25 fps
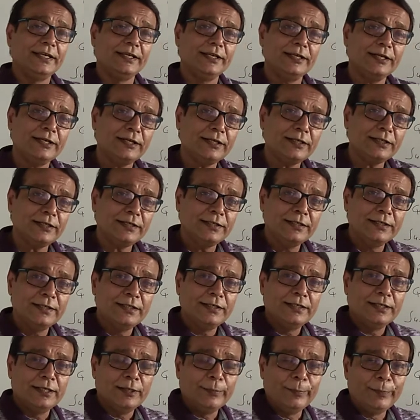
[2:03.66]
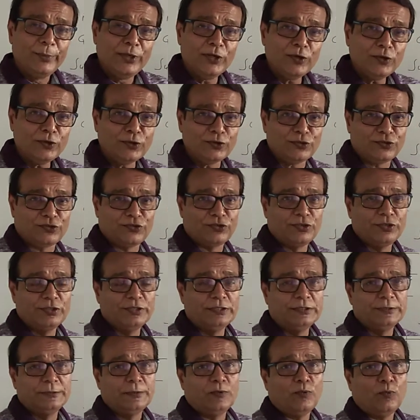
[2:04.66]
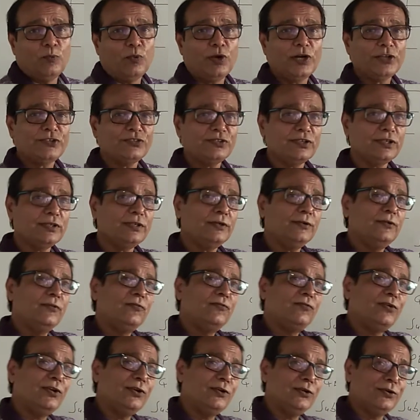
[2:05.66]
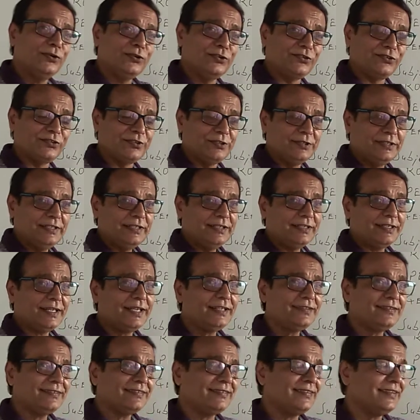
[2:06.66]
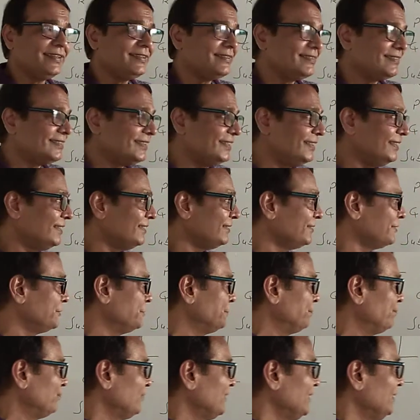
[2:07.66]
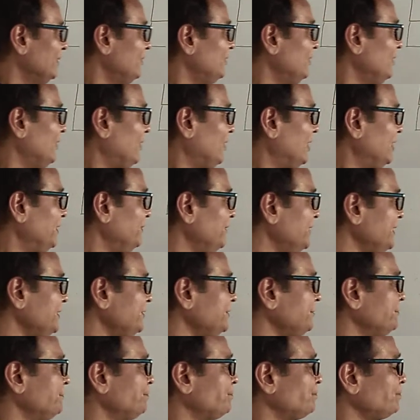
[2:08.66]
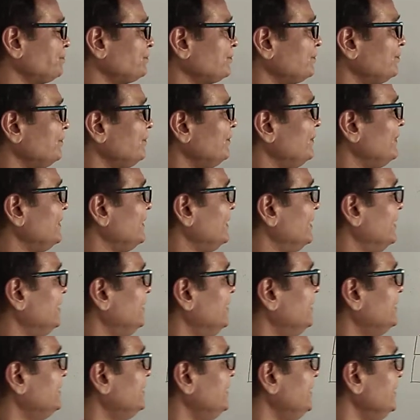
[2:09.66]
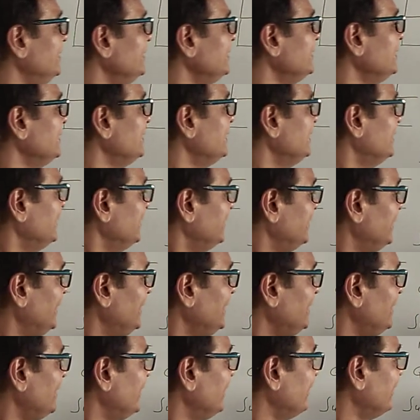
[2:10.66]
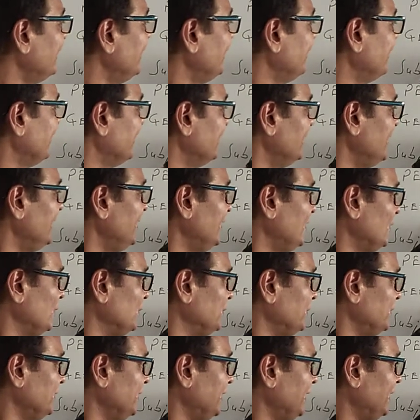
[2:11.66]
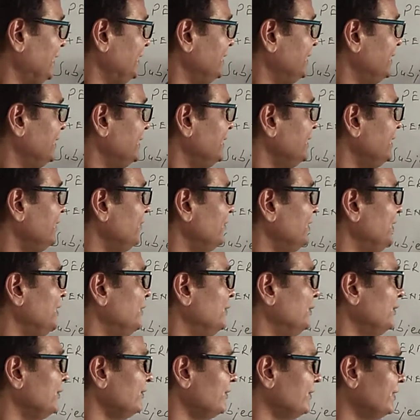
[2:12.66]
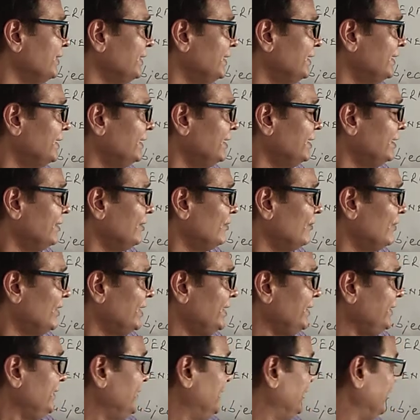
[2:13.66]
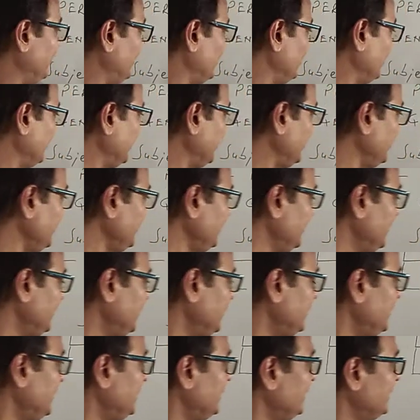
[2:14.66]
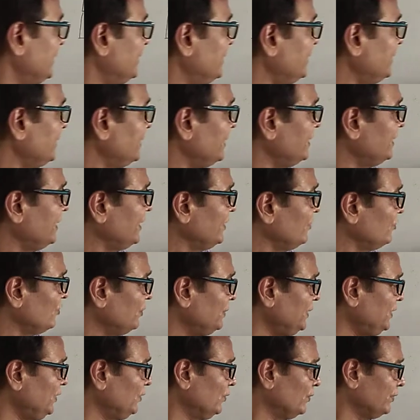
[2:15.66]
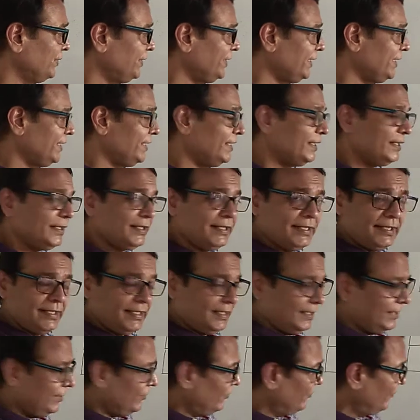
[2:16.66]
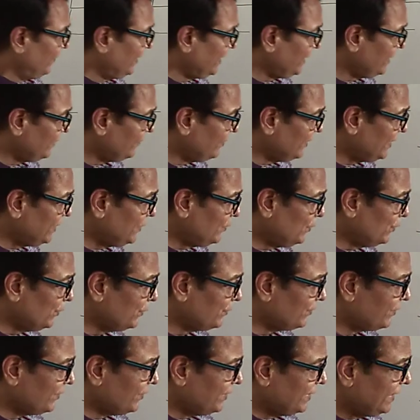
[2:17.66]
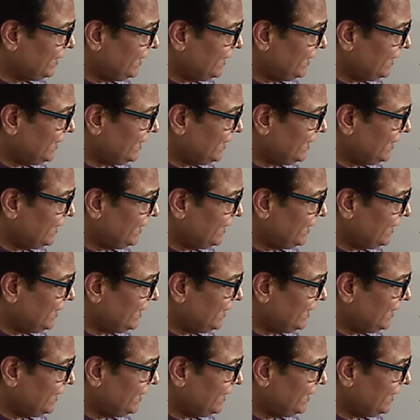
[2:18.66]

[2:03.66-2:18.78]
Air blows, water flows, right? Such things we always think that it's a general truth, and then we use word yes. Okay. Here it is to be noted when we use